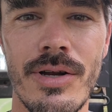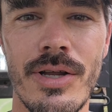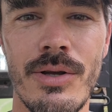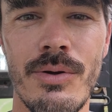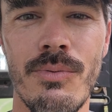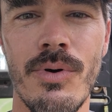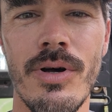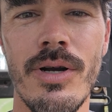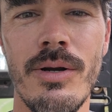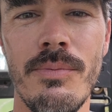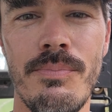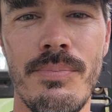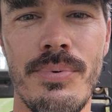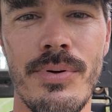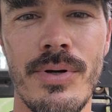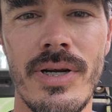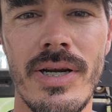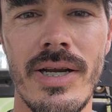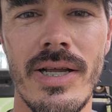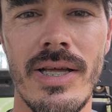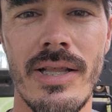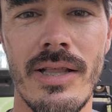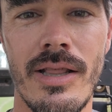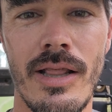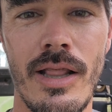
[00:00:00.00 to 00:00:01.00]
you want to put
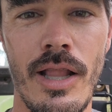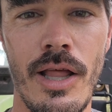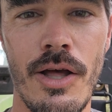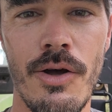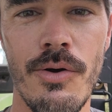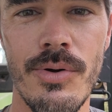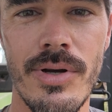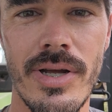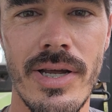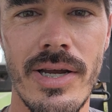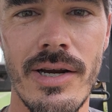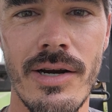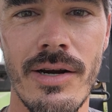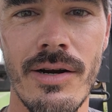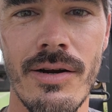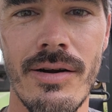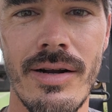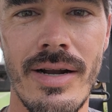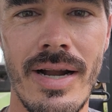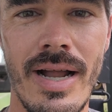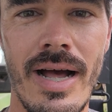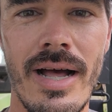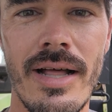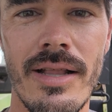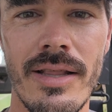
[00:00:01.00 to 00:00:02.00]
it in low gear,
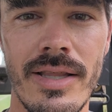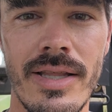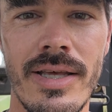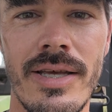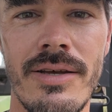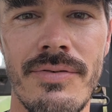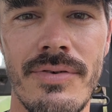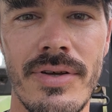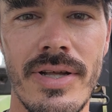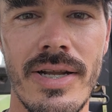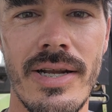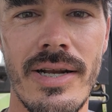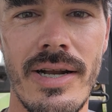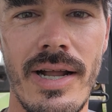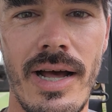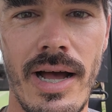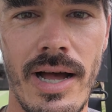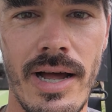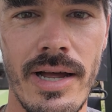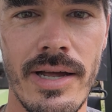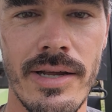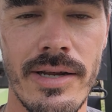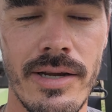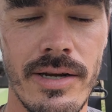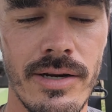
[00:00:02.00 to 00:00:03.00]
not leave it in
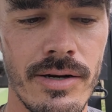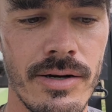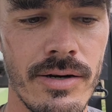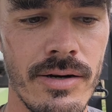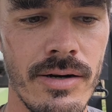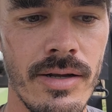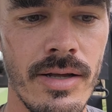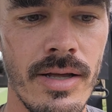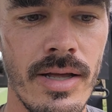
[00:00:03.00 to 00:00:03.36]
high gear.